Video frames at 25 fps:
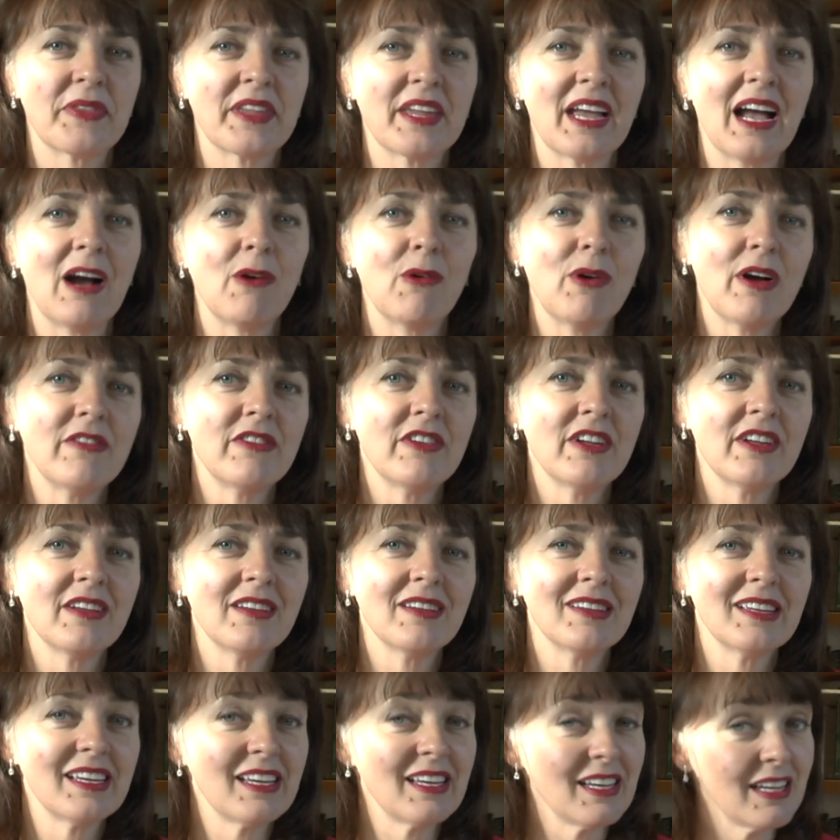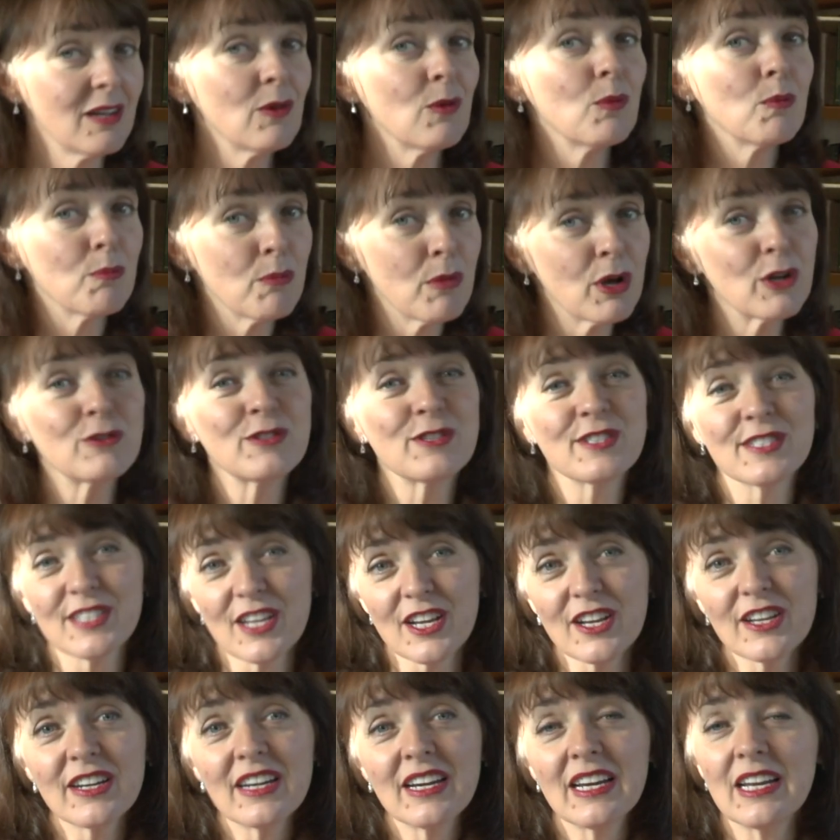However, it most
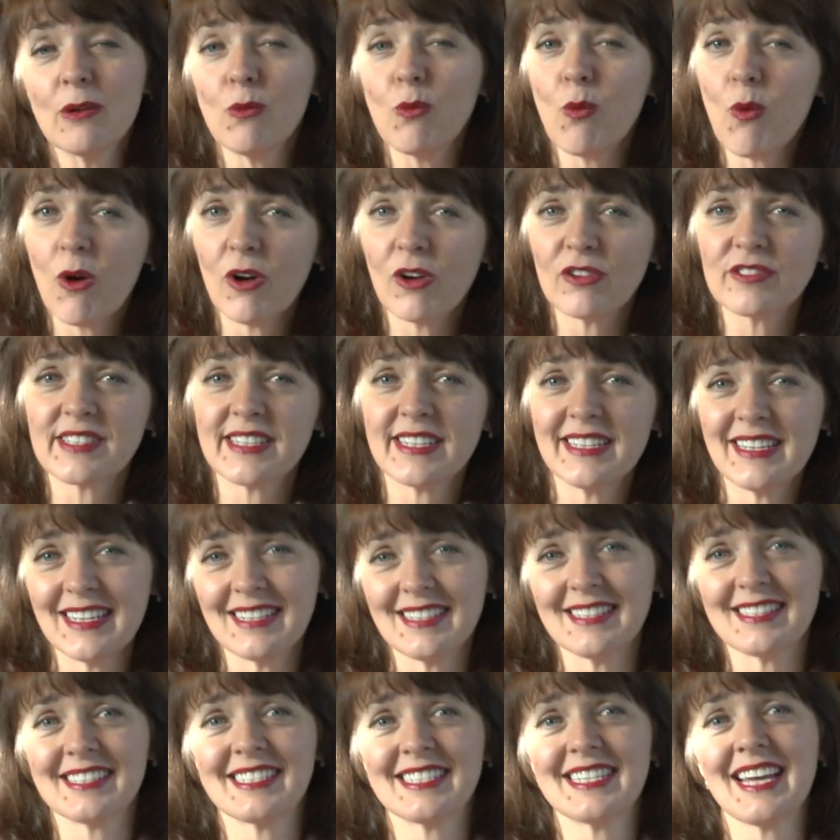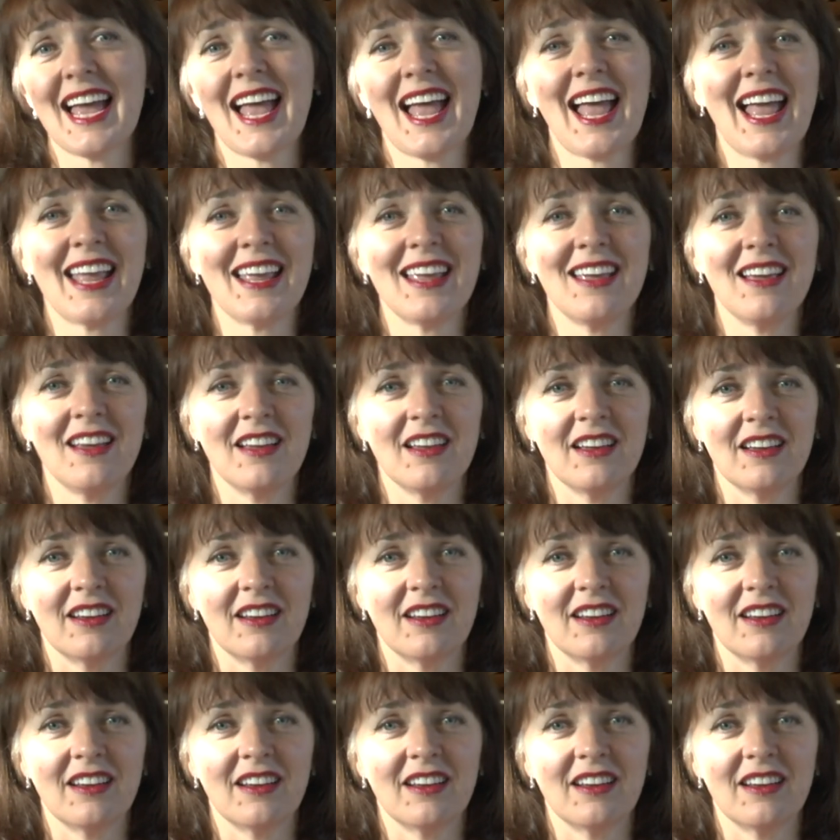certainly was in its day,